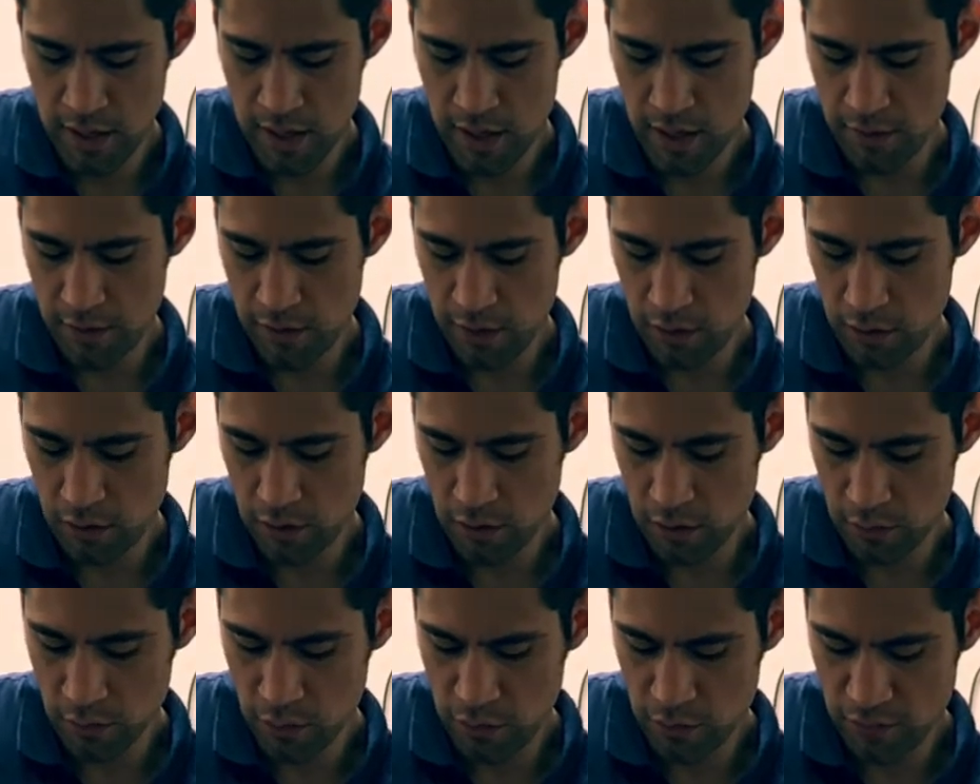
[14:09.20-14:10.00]
And then you're
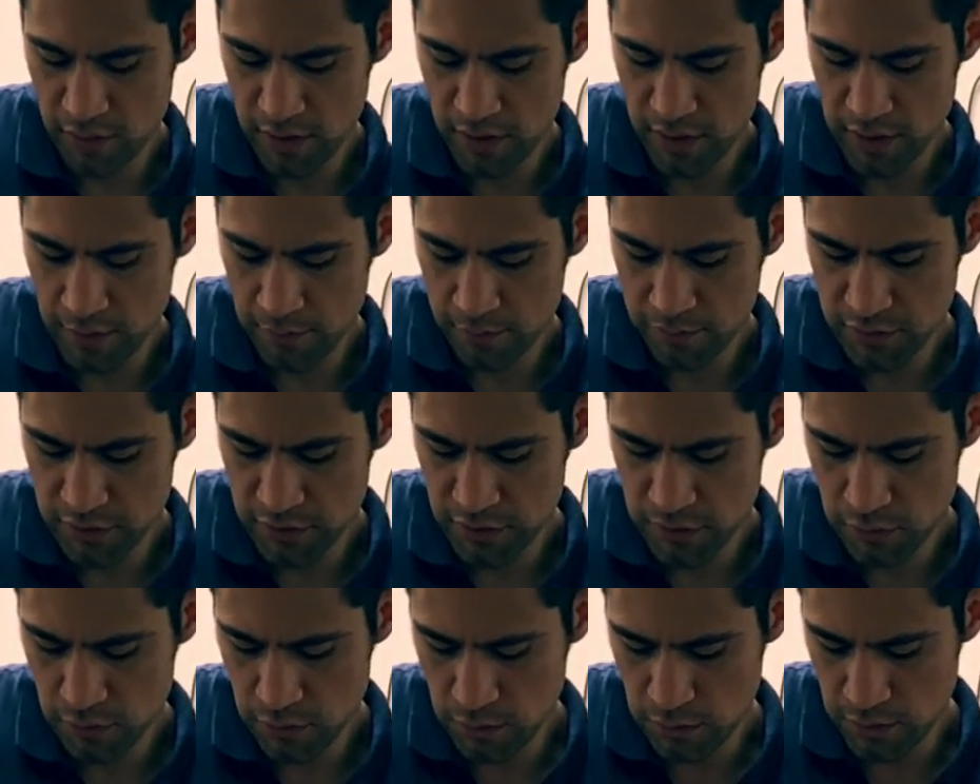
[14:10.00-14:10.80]
going to move it up
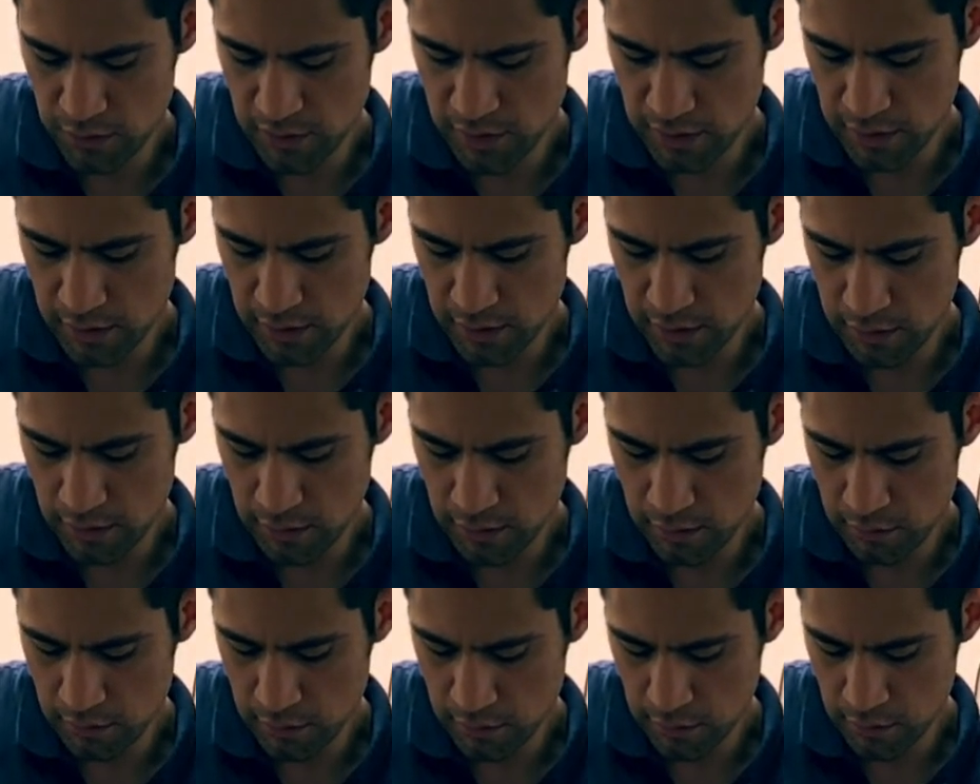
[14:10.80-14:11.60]
to
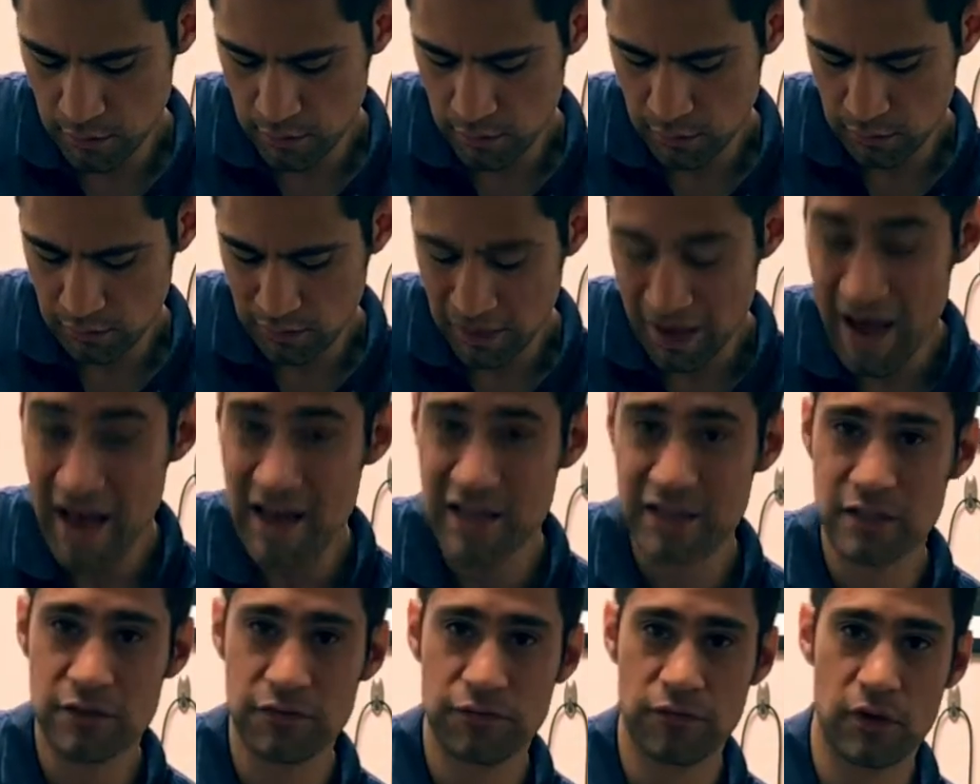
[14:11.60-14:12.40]
the
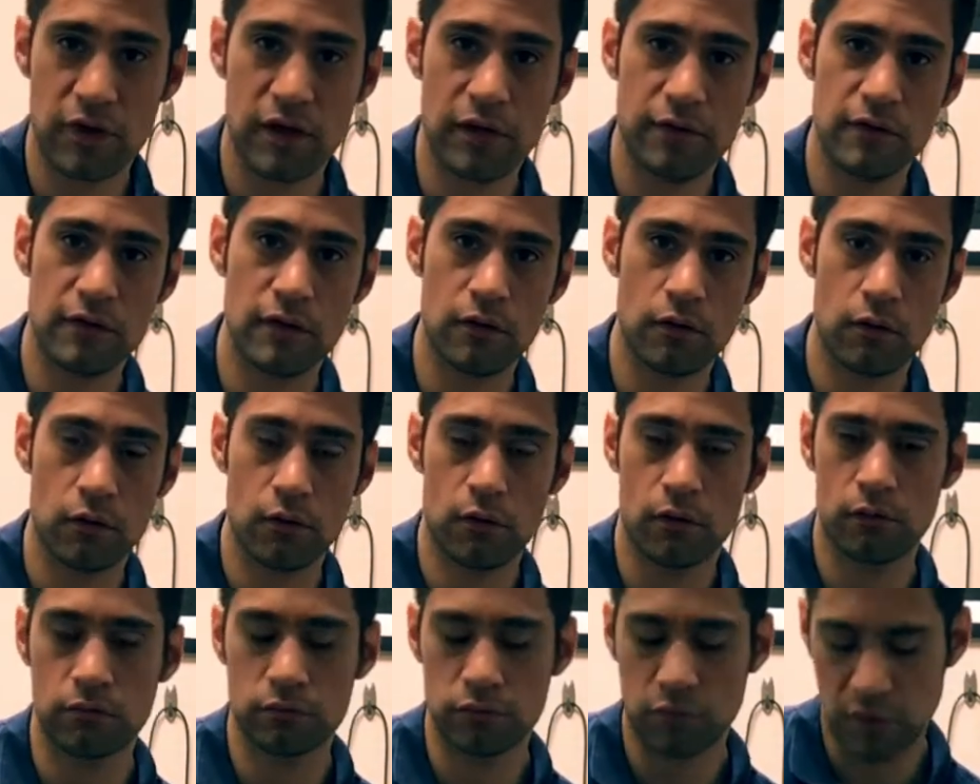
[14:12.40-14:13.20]
last fret,
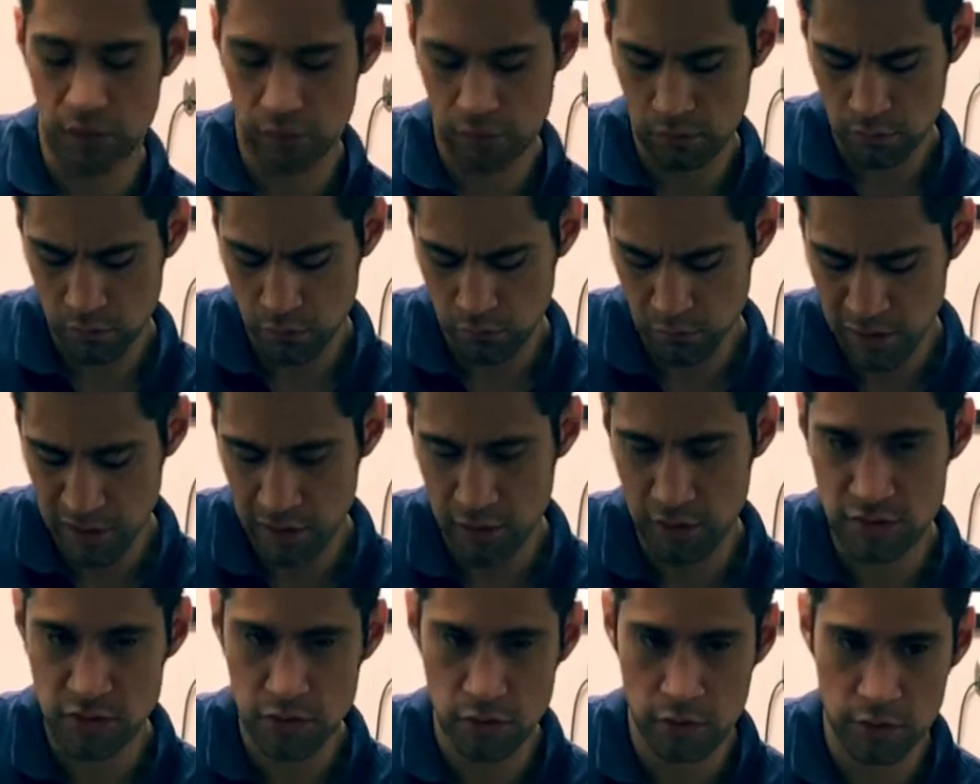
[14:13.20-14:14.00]
on my
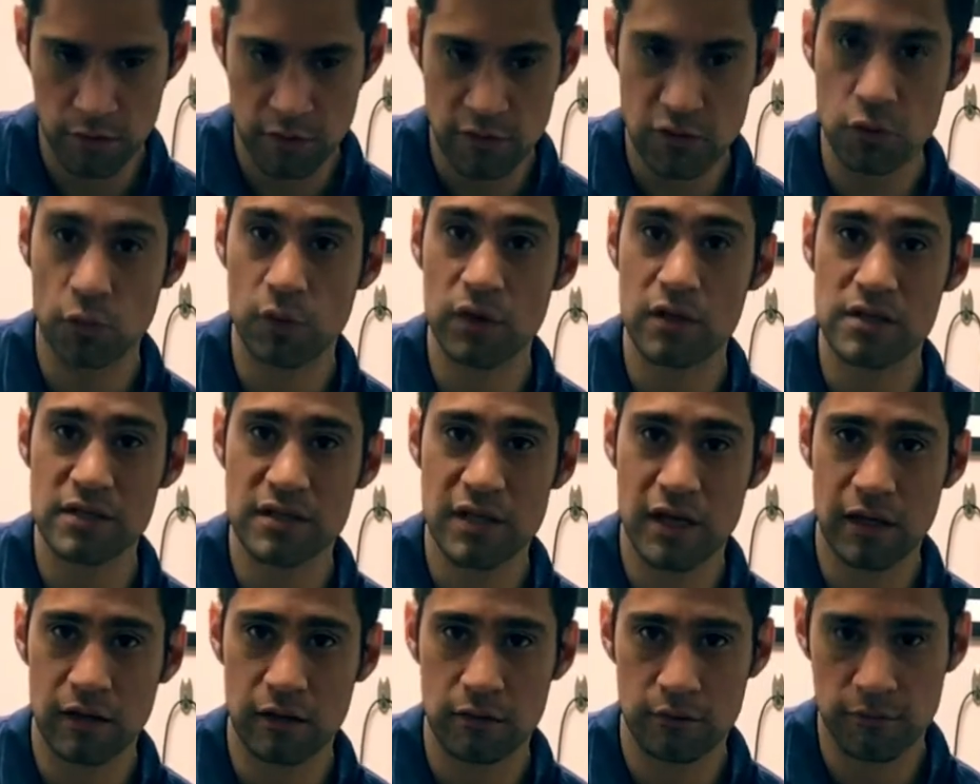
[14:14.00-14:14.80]
guitar, the
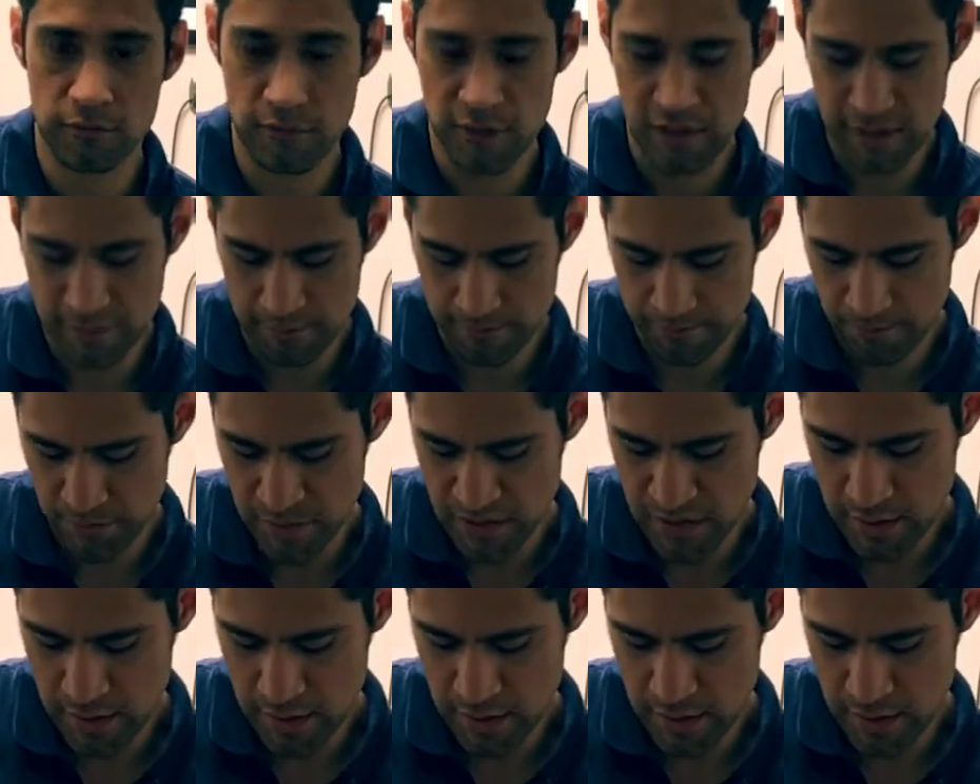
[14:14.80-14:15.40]
22nd fret,